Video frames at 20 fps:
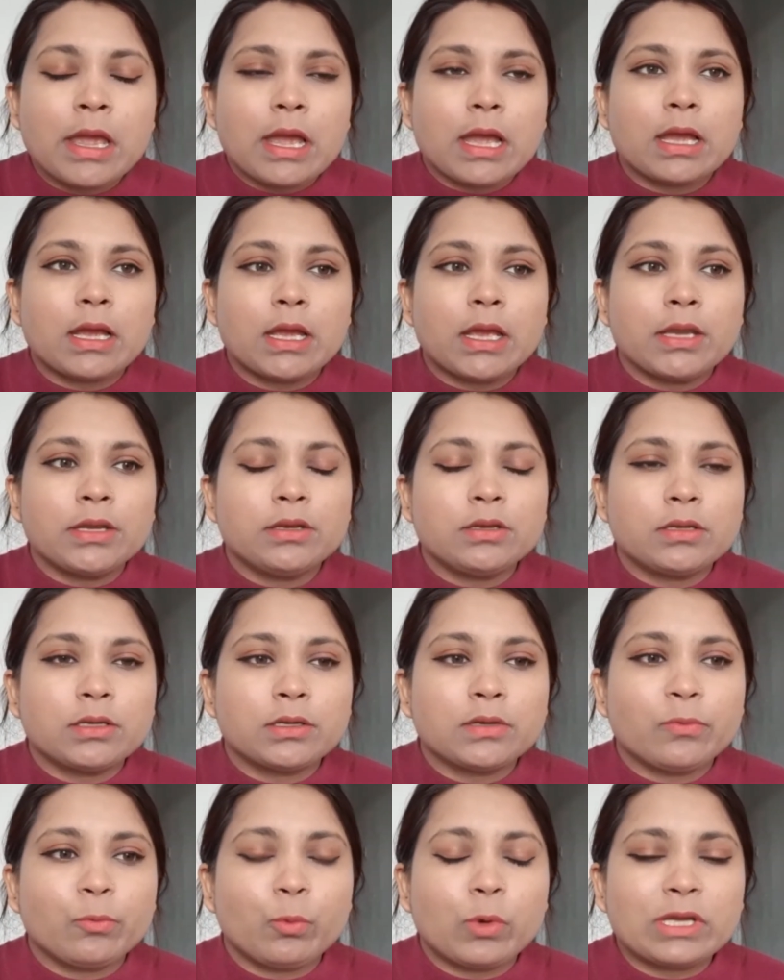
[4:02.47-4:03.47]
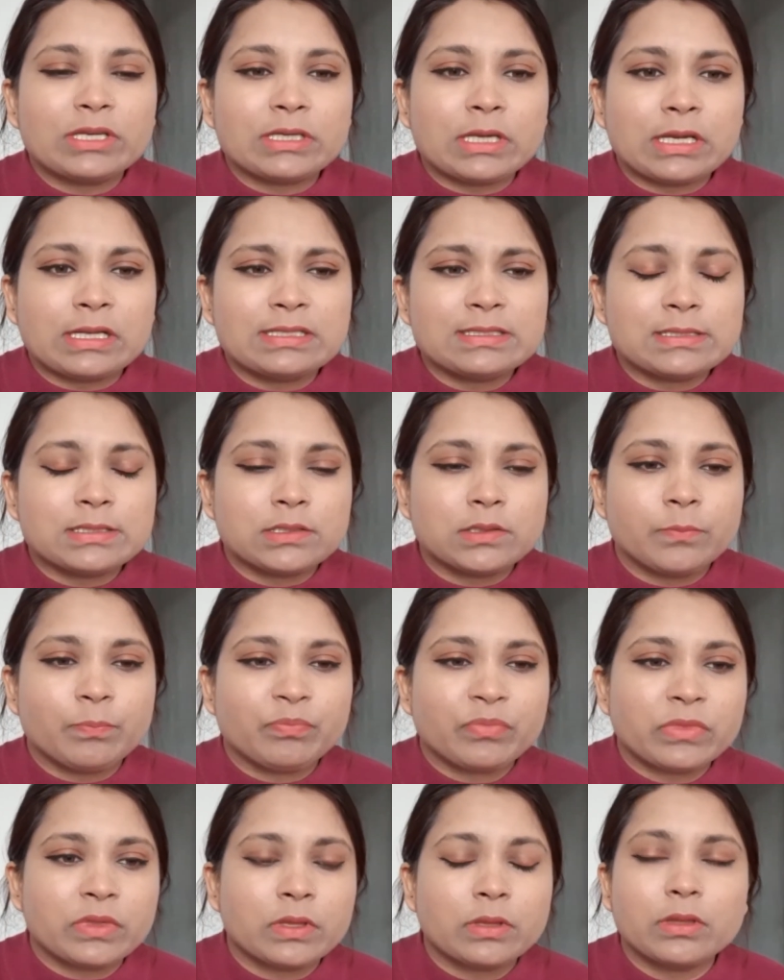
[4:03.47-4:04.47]
And what else?
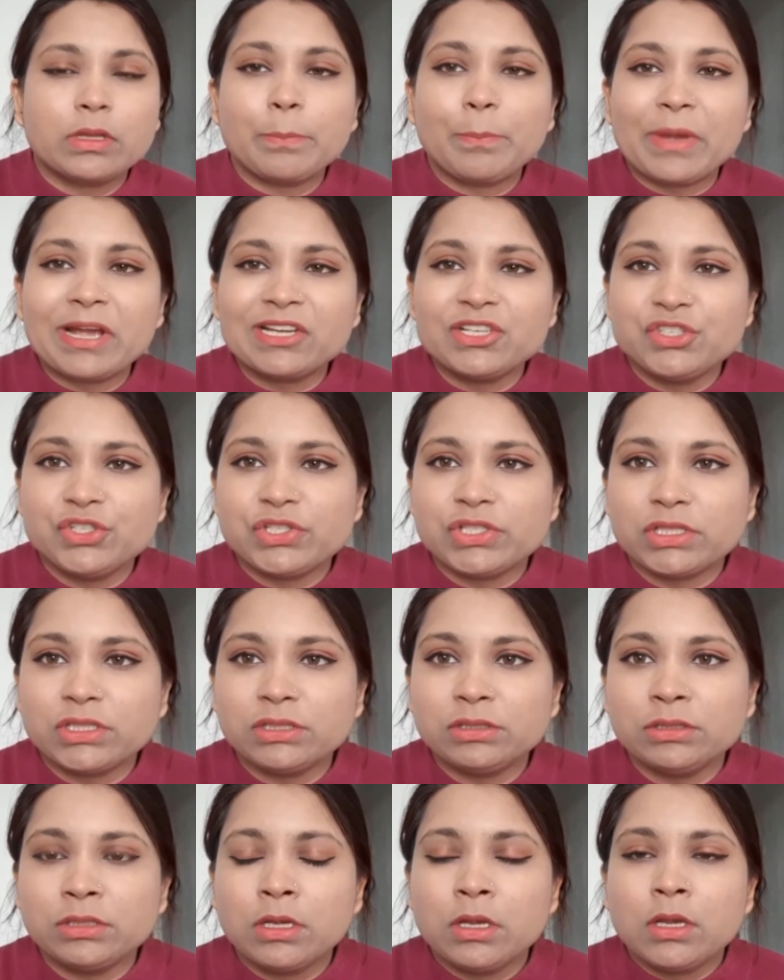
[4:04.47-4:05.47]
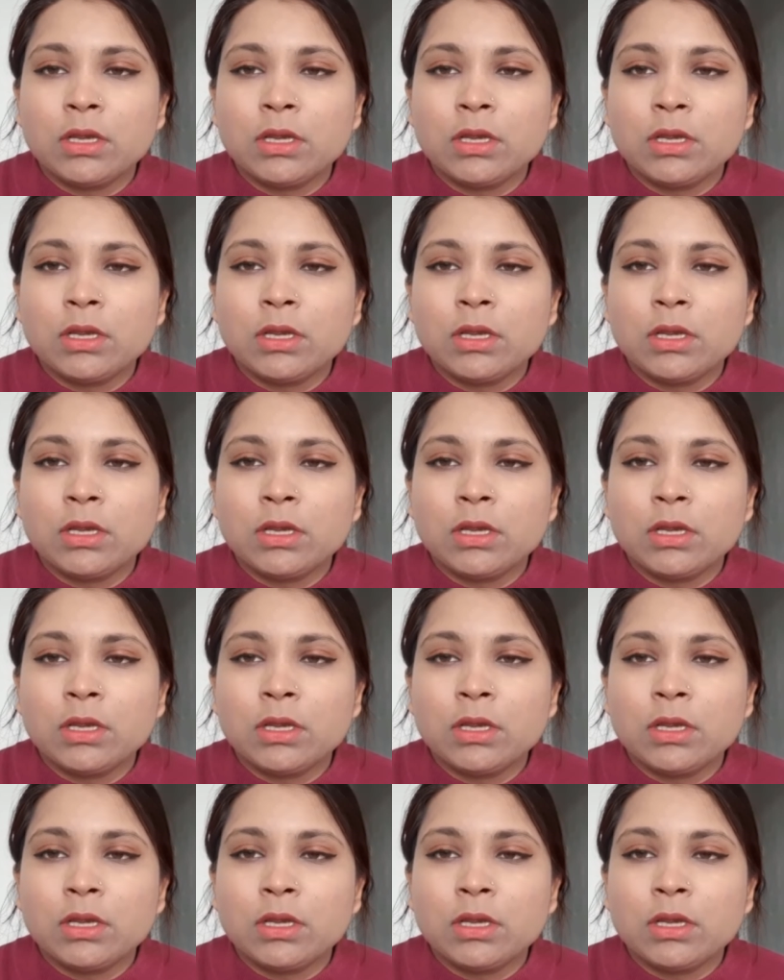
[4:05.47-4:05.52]
The pension